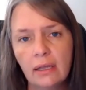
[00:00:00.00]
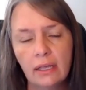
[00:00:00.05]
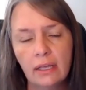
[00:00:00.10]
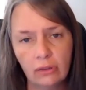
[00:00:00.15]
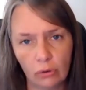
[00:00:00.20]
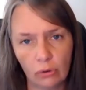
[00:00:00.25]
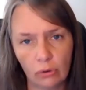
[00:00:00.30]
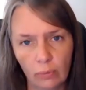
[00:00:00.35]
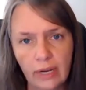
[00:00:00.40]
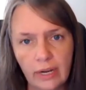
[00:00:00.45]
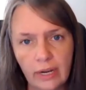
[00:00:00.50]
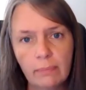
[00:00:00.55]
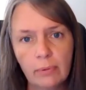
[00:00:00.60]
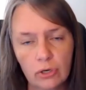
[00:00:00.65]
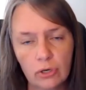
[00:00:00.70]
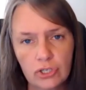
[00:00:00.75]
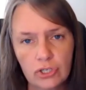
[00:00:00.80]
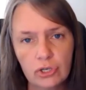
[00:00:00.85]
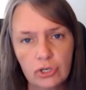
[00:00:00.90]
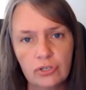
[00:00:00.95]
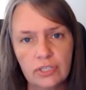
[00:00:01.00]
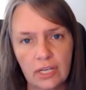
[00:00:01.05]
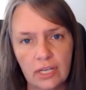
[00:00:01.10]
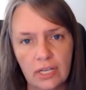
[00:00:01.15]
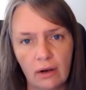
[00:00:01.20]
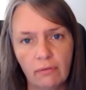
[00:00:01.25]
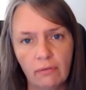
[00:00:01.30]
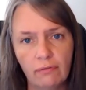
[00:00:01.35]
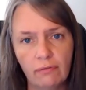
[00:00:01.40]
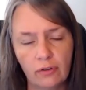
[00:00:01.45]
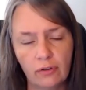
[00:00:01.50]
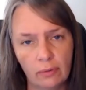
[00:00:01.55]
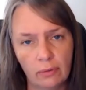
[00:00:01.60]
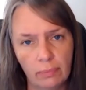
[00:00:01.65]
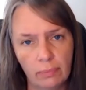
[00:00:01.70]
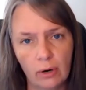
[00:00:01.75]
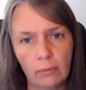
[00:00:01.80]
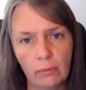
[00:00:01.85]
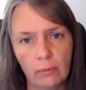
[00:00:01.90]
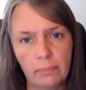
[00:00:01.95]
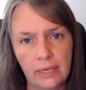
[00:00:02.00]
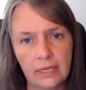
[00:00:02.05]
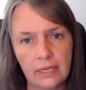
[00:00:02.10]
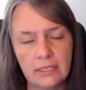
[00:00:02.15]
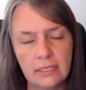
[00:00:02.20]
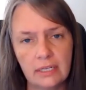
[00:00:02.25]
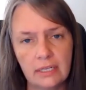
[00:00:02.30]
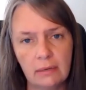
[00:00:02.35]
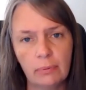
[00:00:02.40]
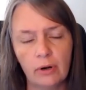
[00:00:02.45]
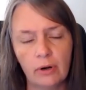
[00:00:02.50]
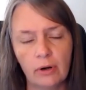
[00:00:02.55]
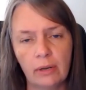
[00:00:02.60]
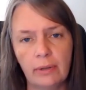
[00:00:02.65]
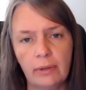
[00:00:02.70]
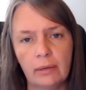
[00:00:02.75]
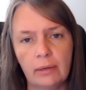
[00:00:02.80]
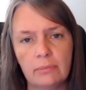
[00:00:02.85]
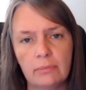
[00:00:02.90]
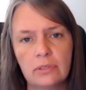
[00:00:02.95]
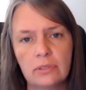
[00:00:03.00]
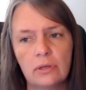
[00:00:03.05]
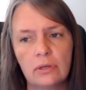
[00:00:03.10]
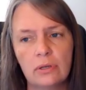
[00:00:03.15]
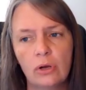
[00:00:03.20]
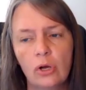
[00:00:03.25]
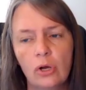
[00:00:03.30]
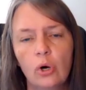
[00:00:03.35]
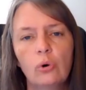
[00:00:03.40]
either reimburse yourself for the Part B and D premiums